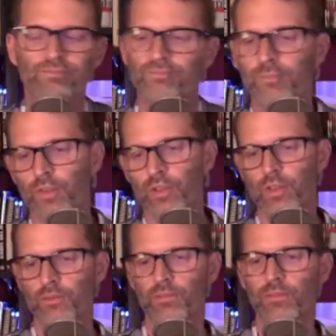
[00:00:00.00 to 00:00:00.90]
Just. Hmm.
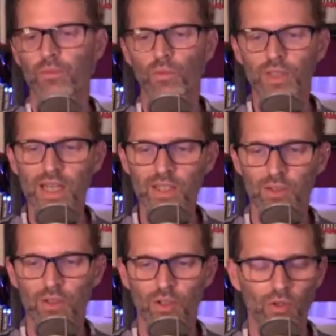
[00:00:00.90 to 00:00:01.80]
But yeah. Well, thanks,
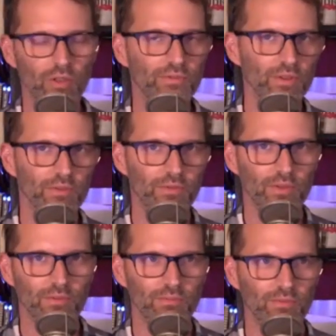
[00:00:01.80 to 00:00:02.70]
Nicole, for
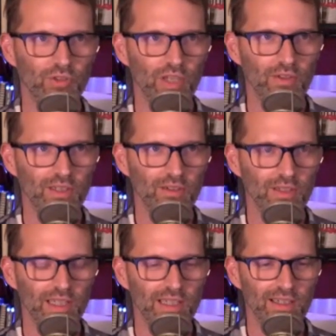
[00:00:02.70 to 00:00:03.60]
for sharing
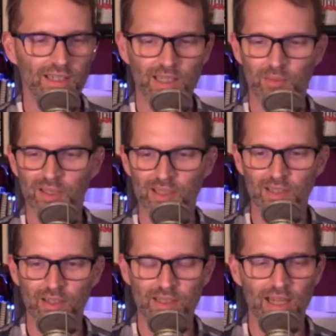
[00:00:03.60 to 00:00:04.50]
the uh, experience there.
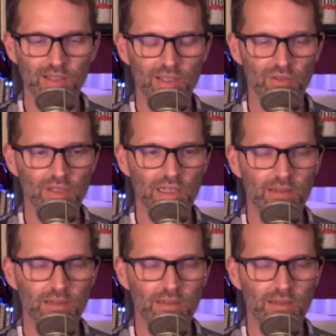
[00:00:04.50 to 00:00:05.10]
It sounds interesting.